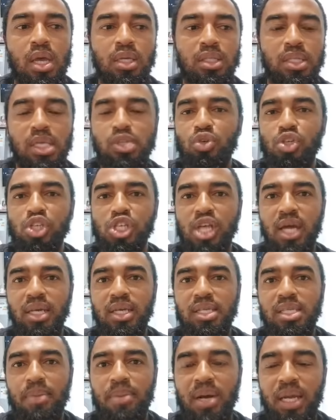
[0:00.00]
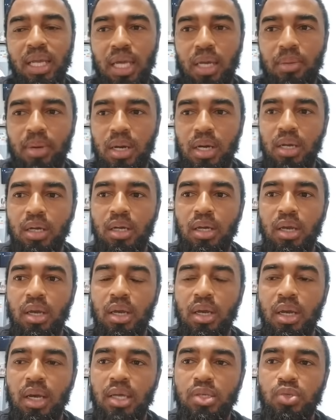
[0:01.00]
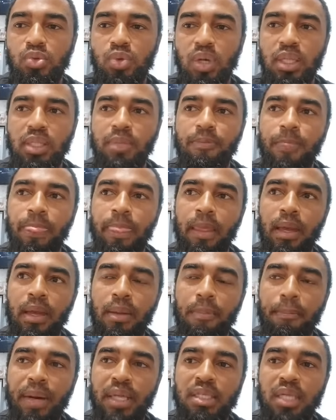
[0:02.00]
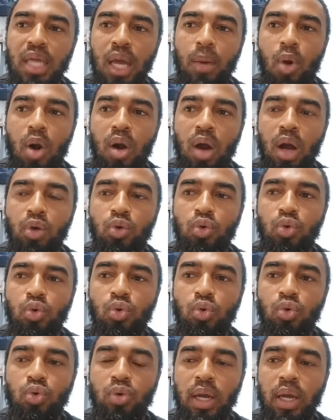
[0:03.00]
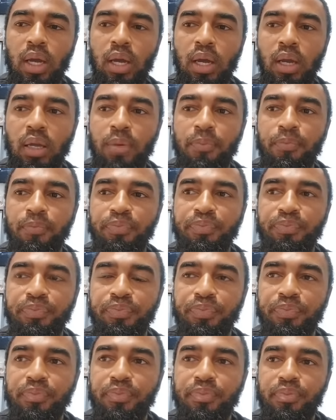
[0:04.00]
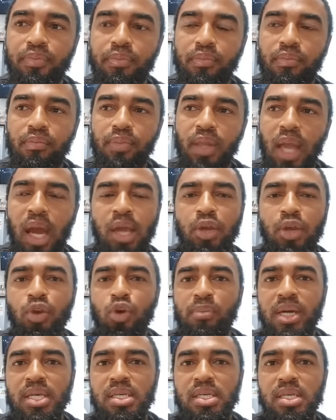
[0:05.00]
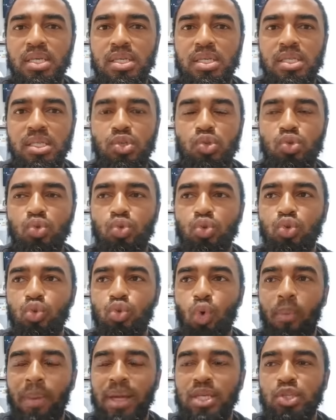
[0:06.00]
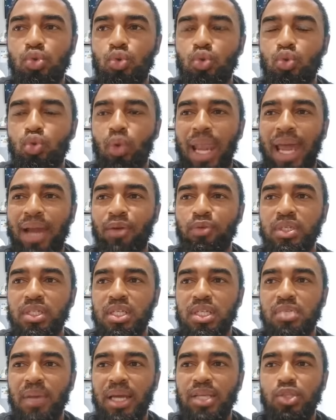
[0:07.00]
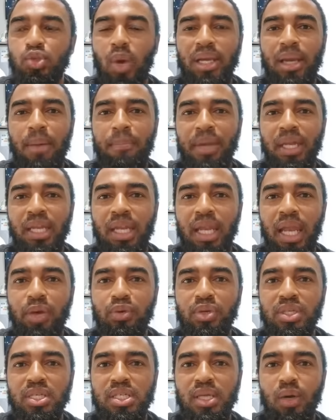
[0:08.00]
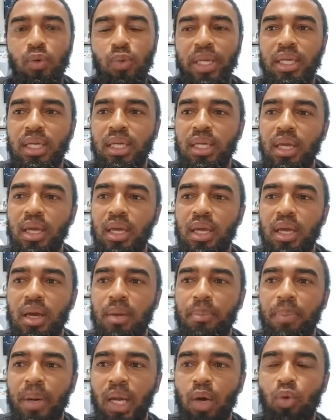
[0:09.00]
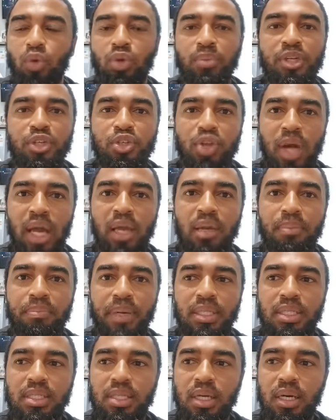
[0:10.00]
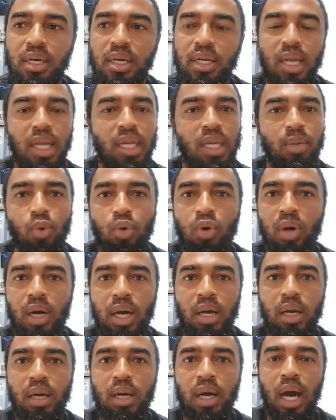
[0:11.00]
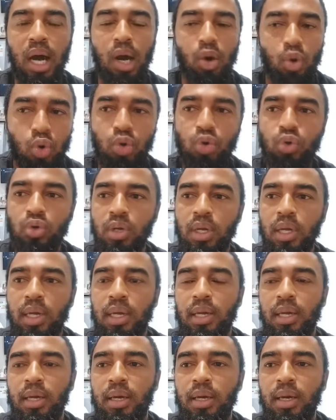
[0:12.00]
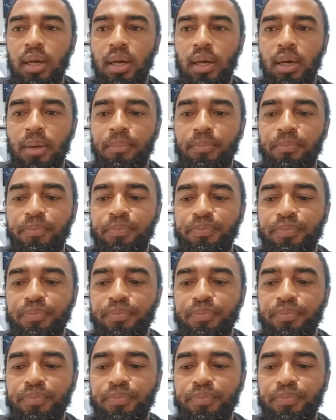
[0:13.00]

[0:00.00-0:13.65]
ngisazoshaya ngesamageba as well but ngiyabonga kakhulu eh I know my Sesotho or my Sotho languages, my Tswana Pedi languages are weak, but I will be trying. But eh, Realebocha, uh, Hahulu, um,